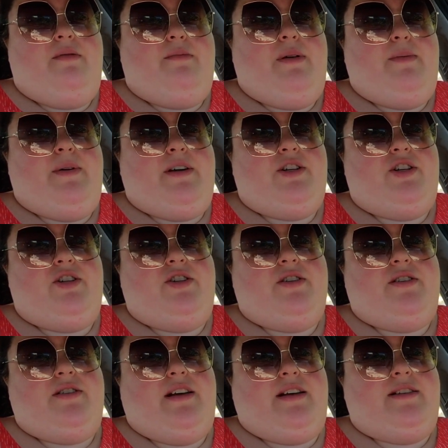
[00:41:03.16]
Maybe I should
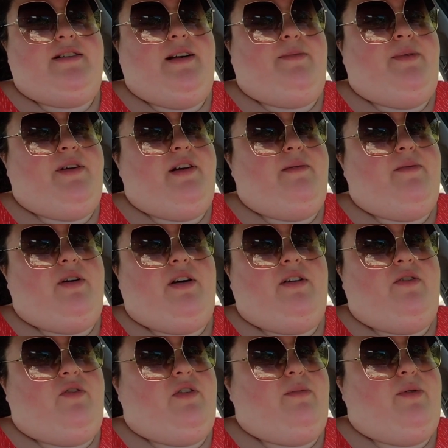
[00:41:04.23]
just accept that I'm
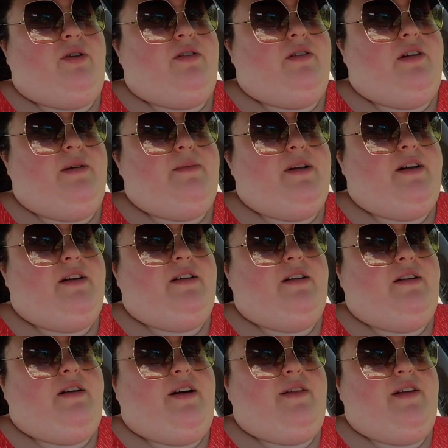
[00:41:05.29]
not normal. I mean,
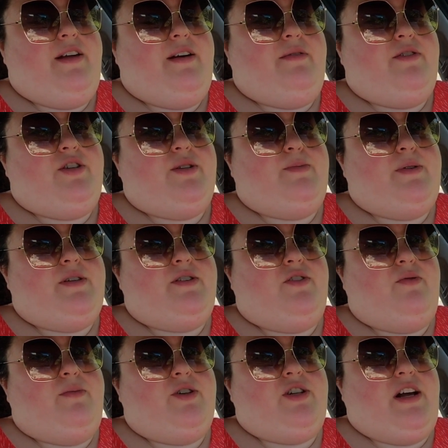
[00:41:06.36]
I think I would just be
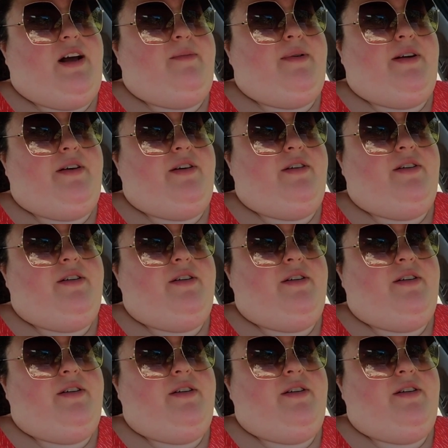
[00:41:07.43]
so much happier.